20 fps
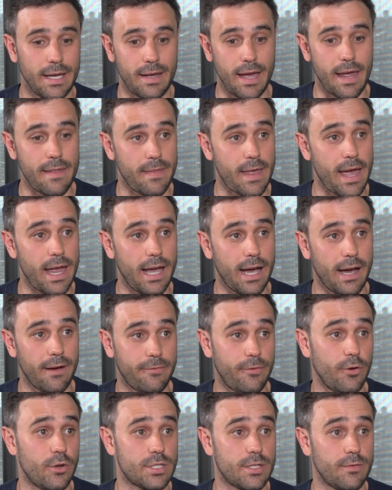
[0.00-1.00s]
And they are,
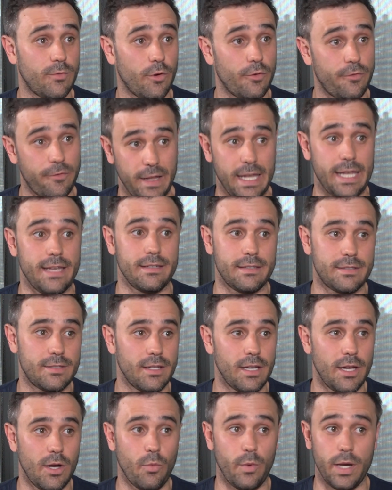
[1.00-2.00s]
first of all, fees.
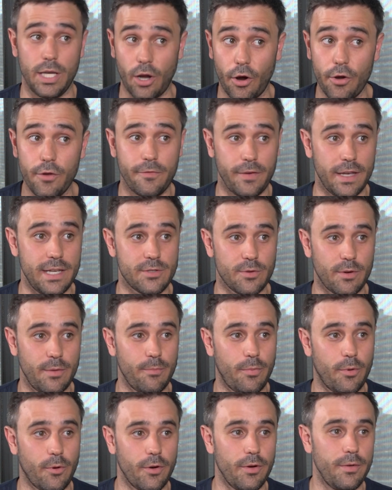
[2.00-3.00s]
We know fees are
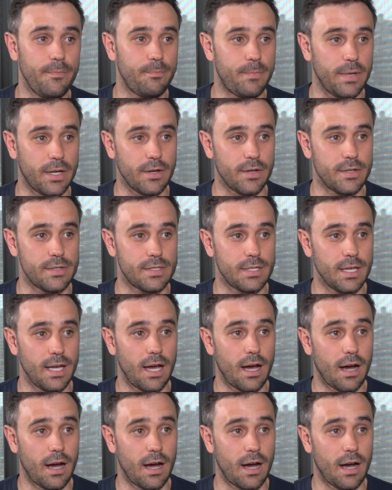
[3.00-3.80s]
important because